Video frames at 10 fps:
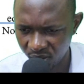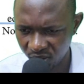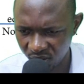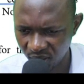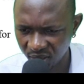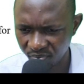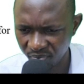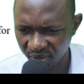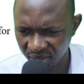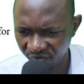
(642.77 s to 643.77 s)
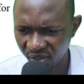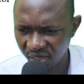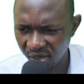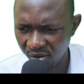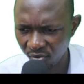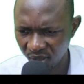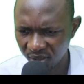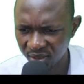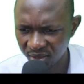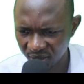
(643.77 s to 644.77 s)
Check specifically. We
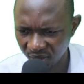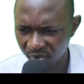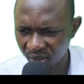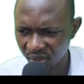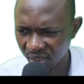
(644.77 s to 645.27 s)
want something